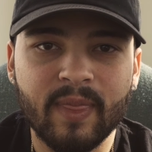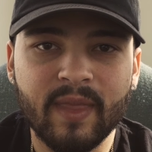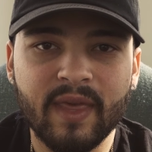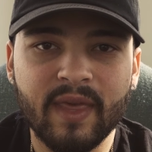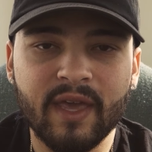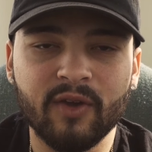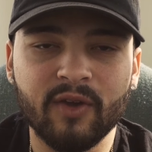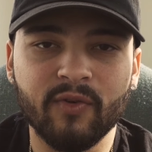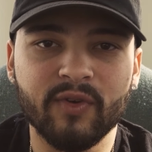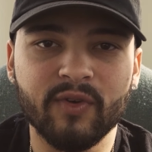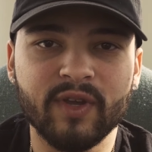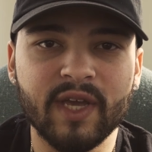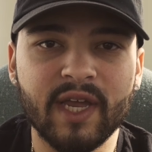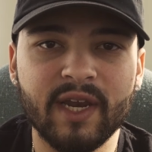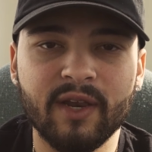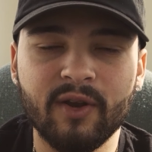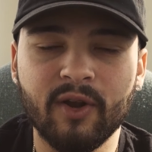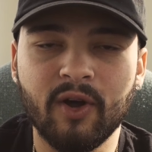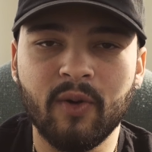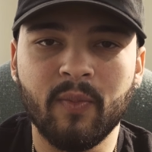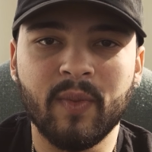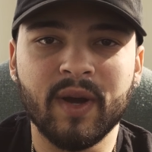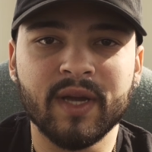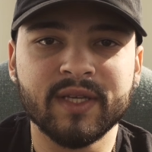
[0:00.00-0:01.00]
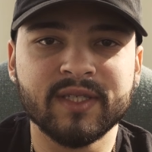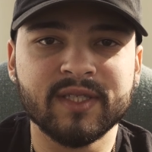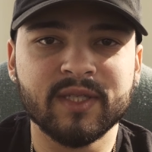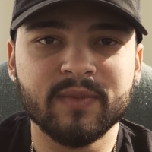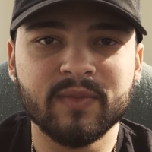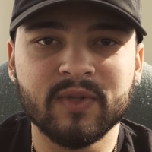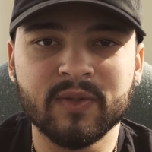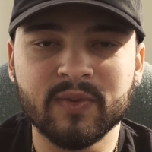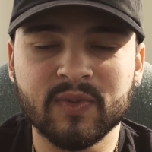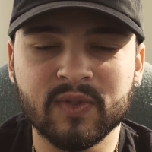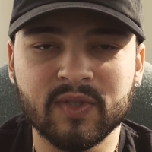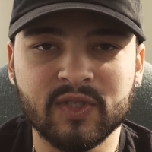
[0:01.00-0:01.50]
it created all my
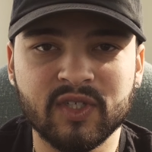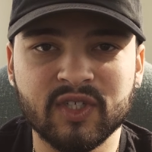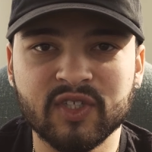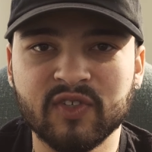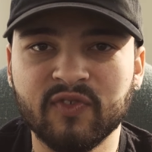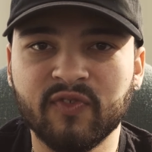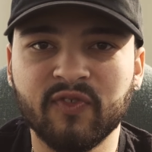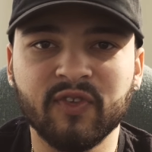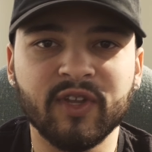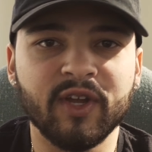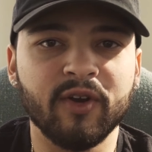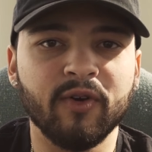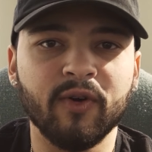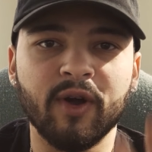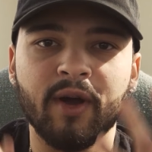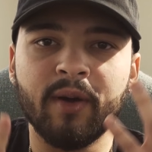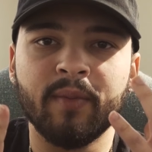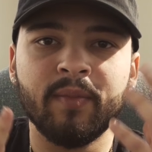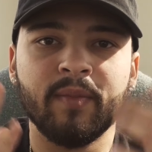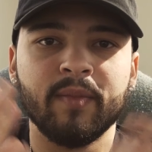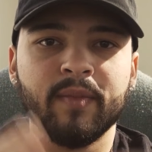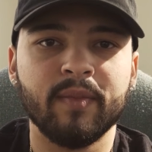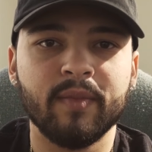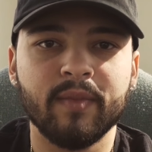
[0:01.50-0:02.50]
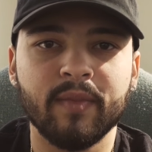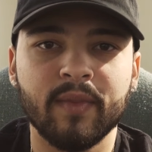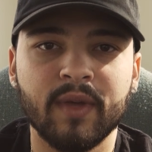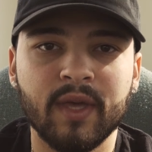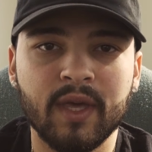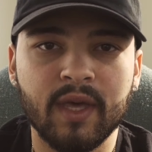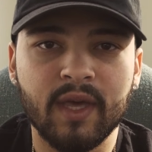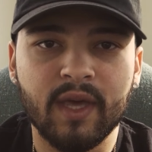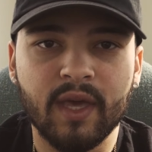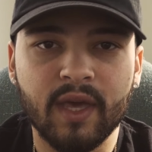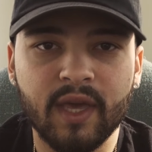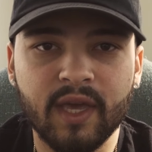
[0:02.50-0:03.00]
symptoms to just flare up.
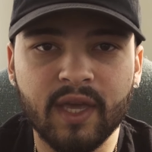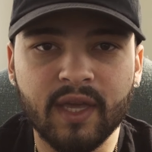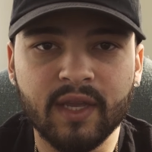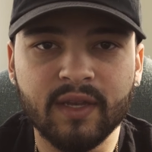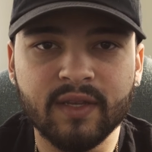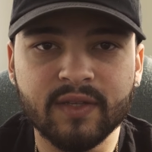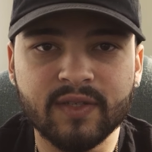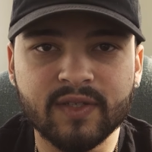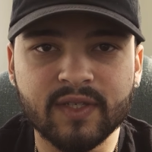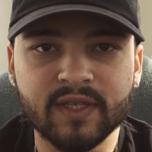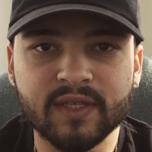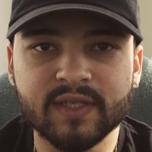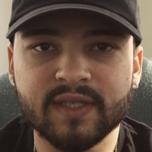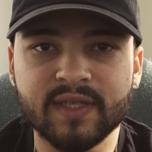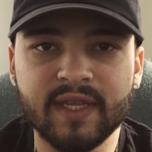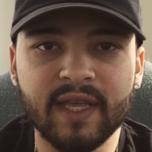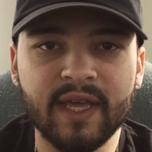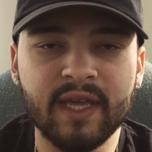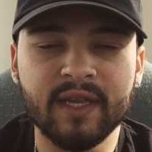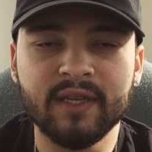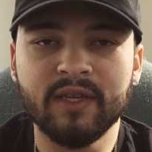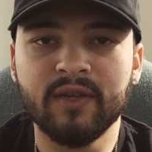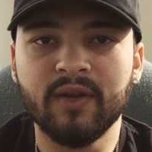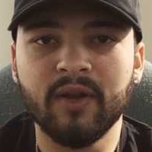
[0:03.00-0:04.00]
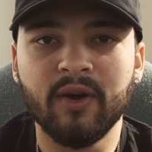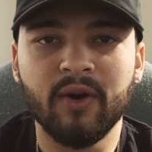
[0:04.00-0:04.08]
And since then,